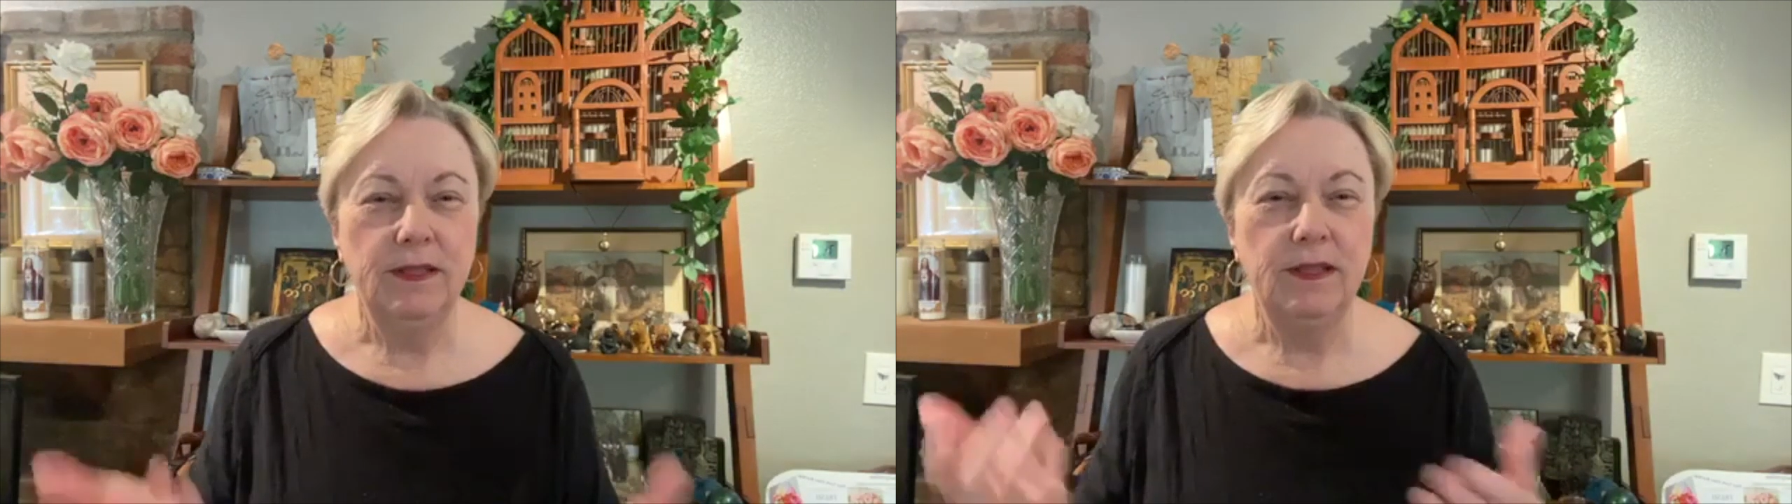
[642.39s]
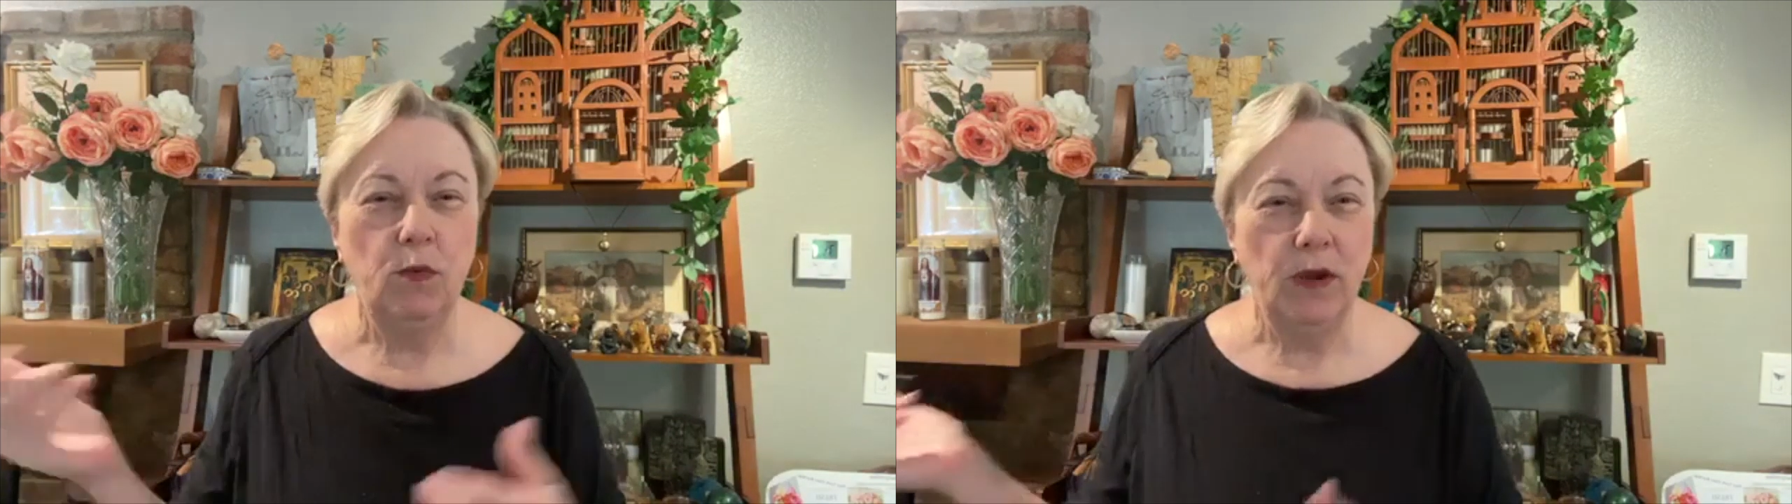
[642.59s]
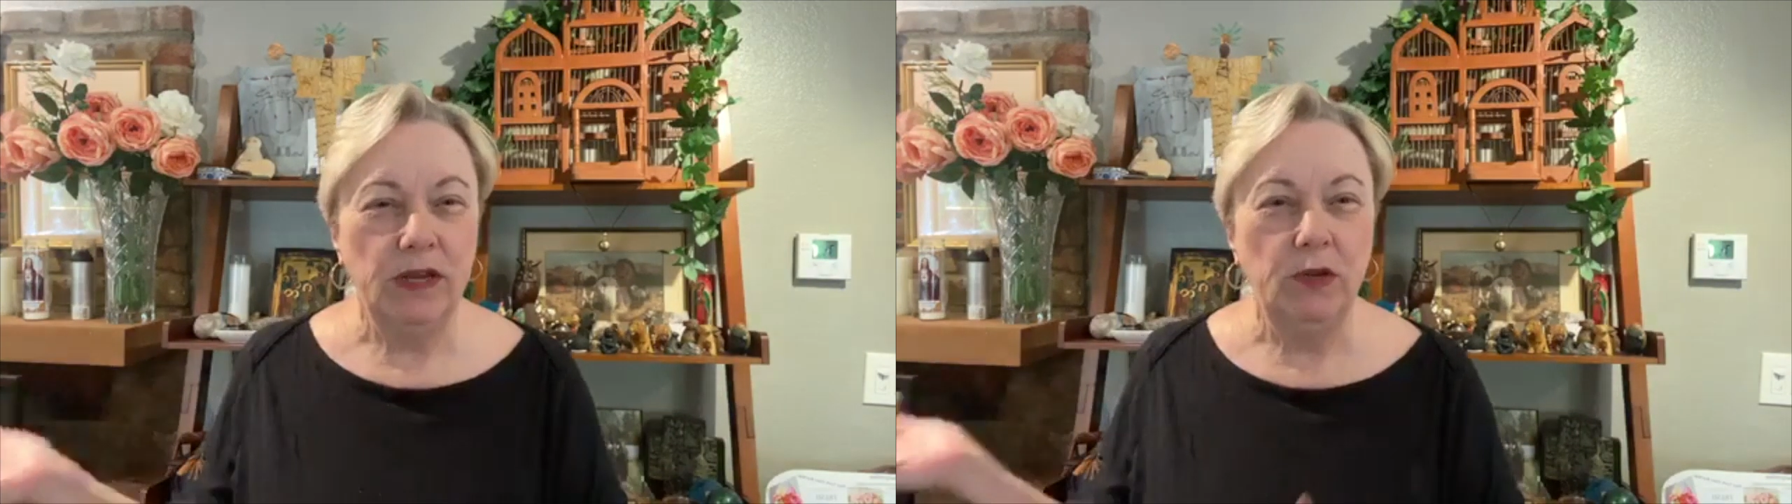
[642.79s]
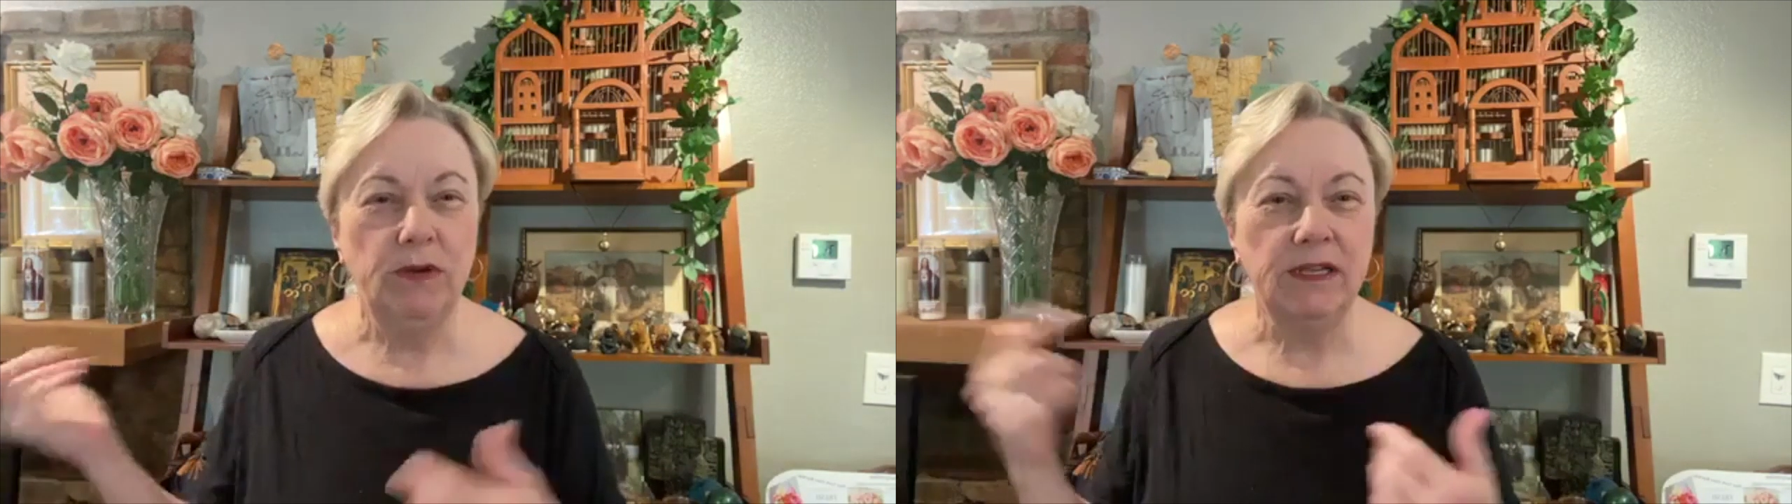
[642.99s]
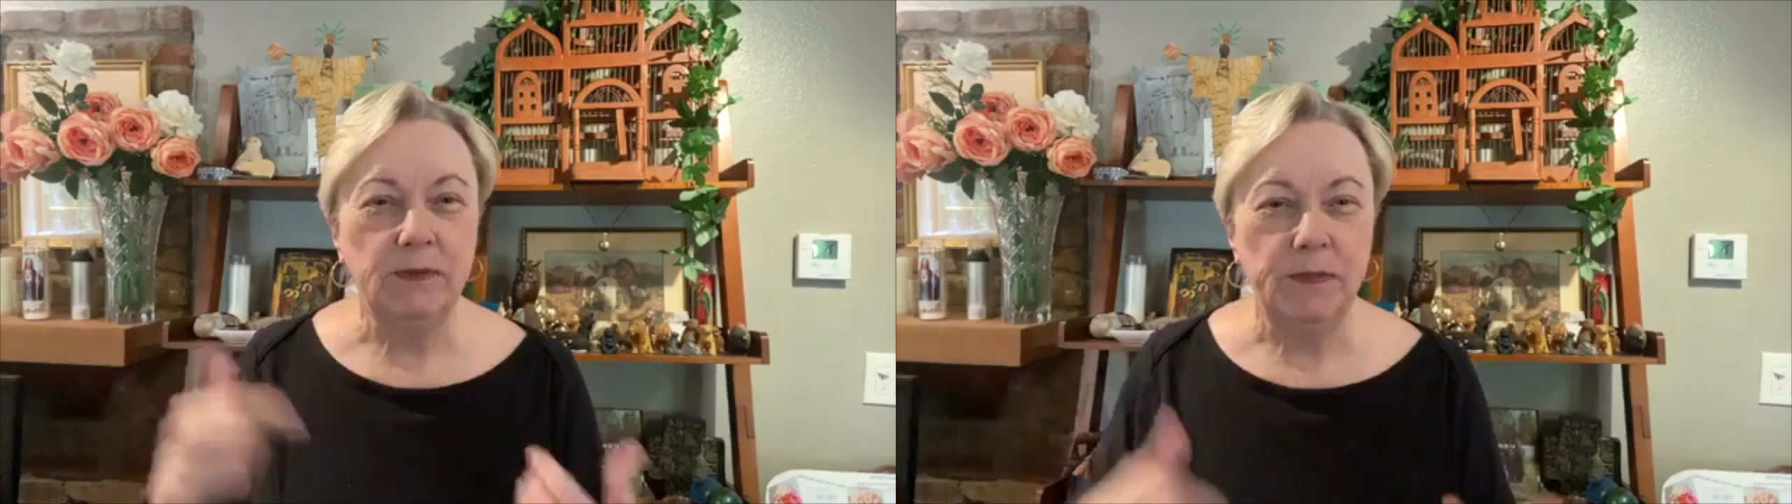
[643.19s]
that what you
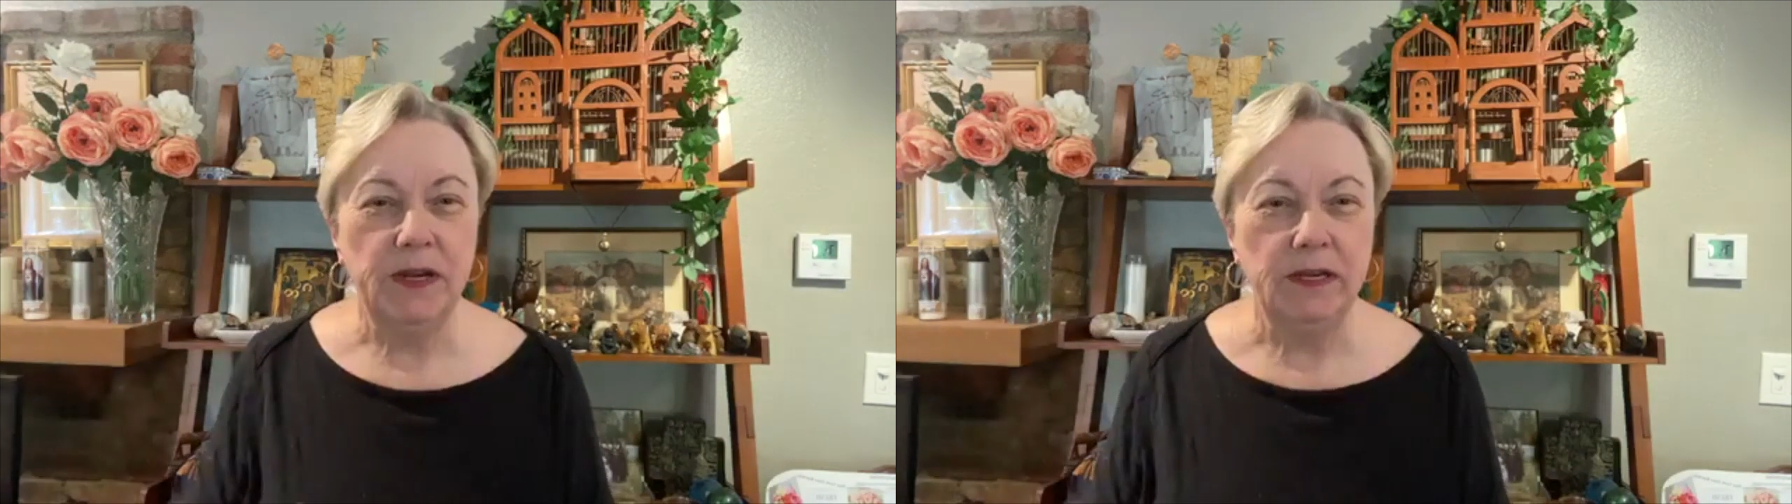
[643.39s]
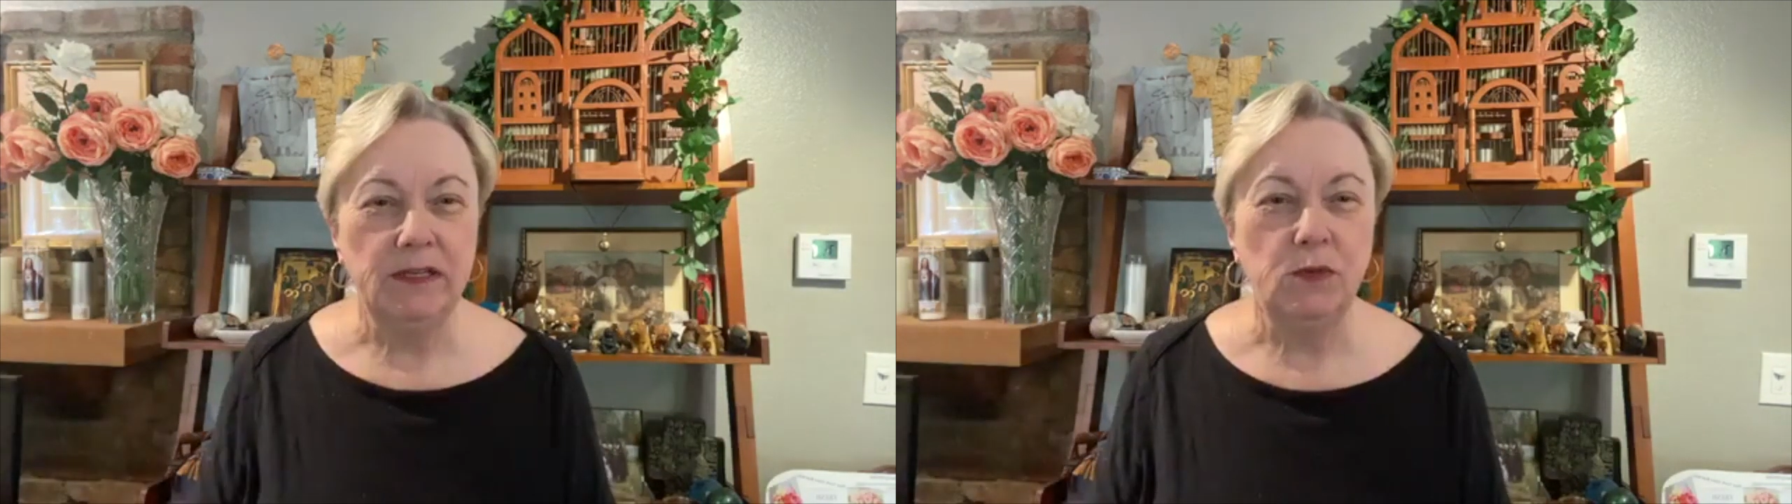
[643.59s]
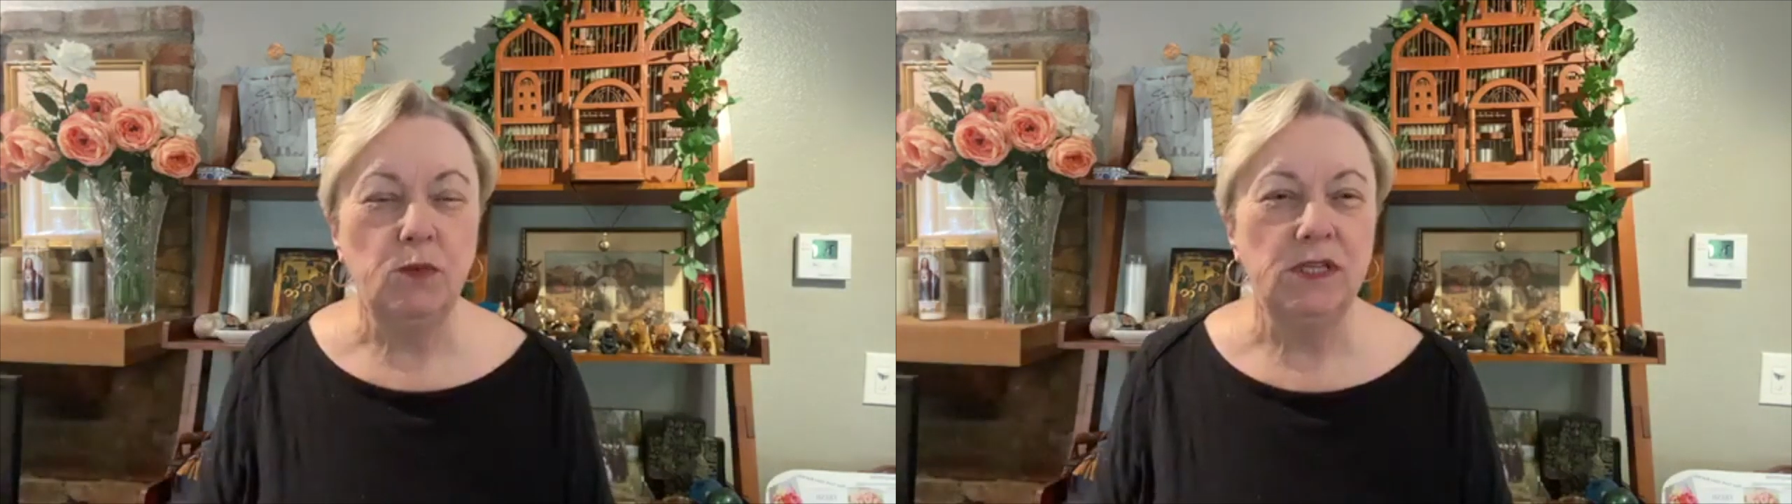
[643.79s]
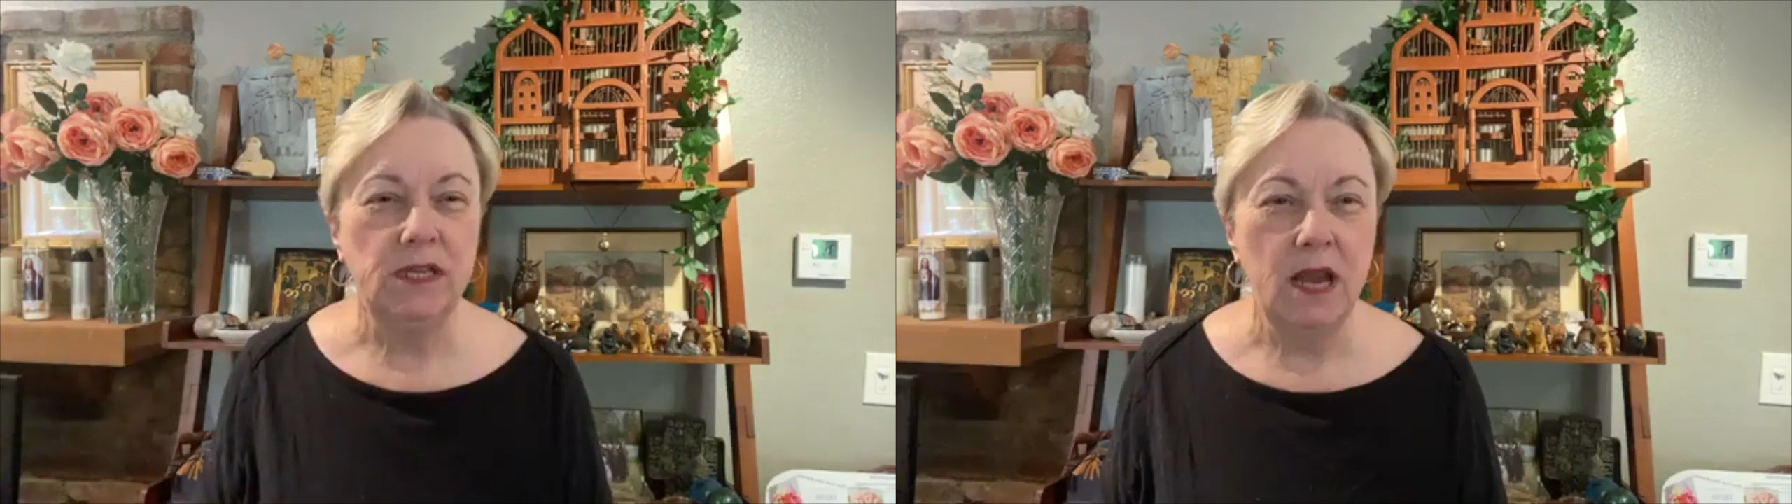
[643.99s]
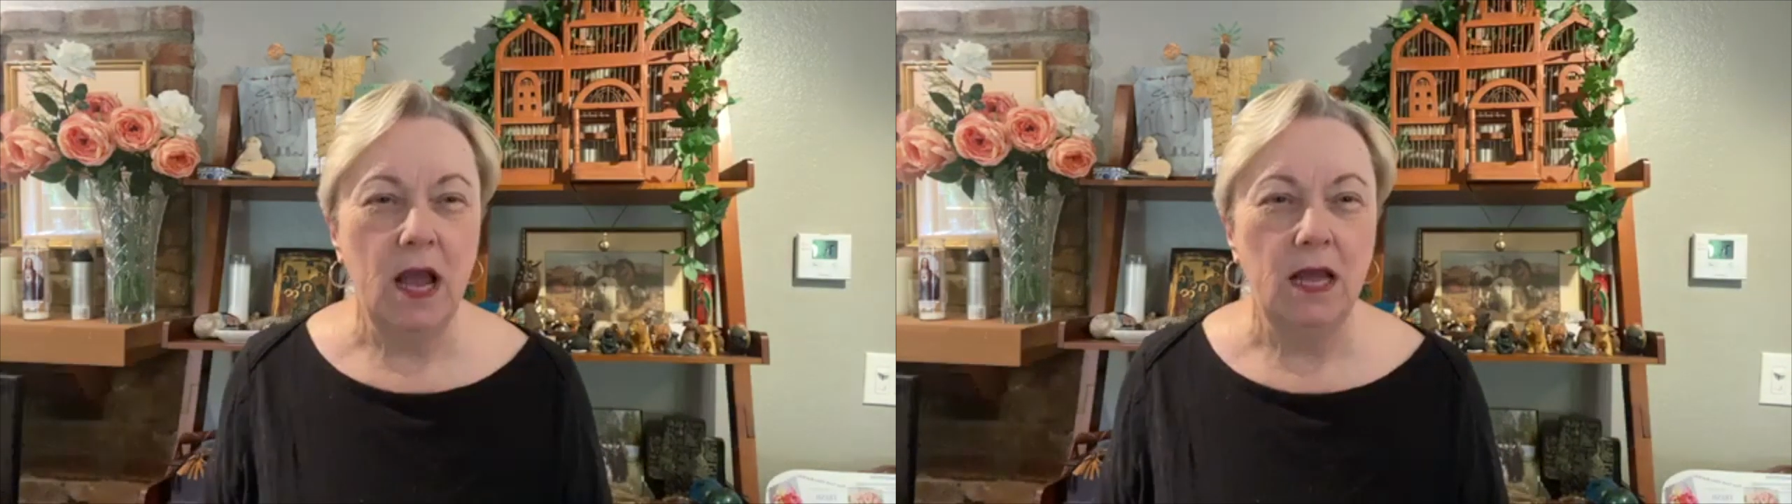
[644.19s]
experienced was
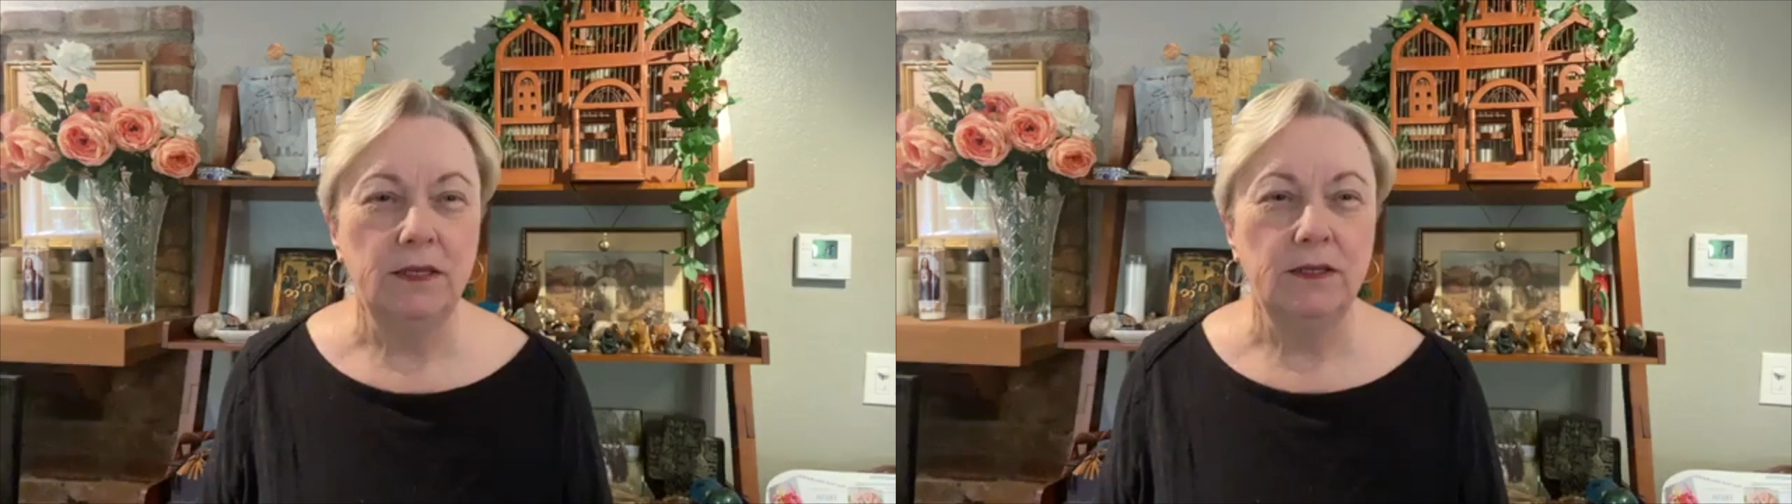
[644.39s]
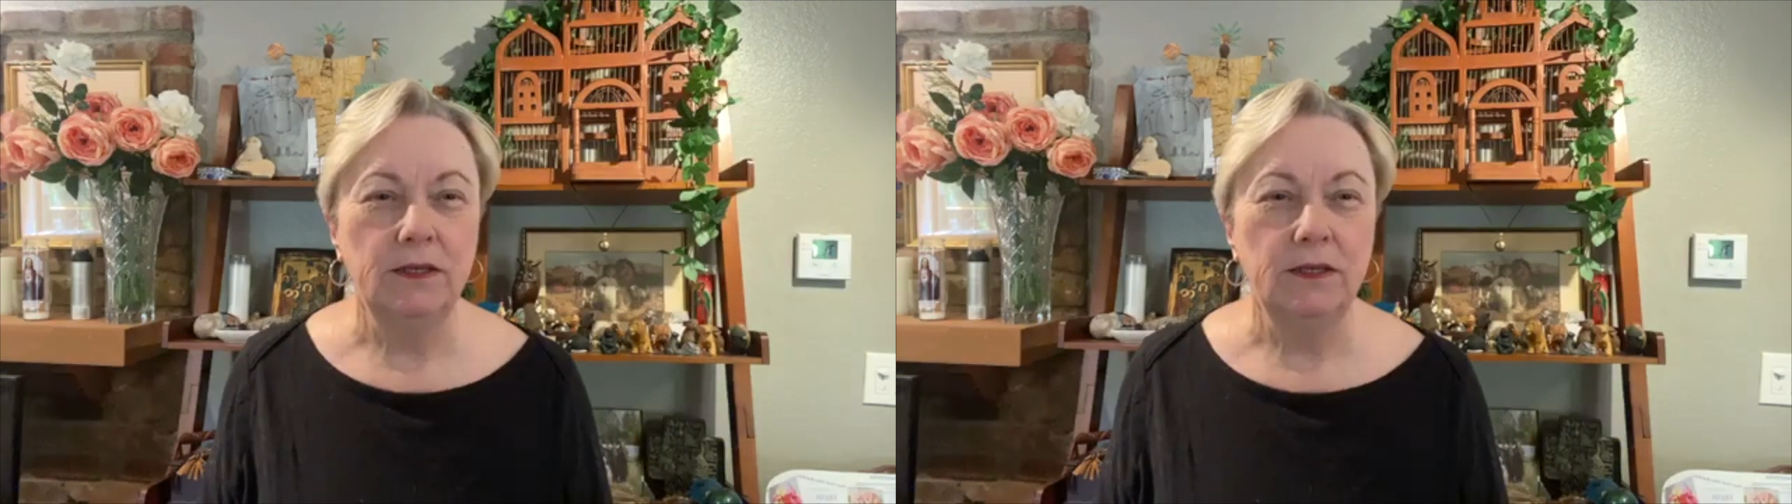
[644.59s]
not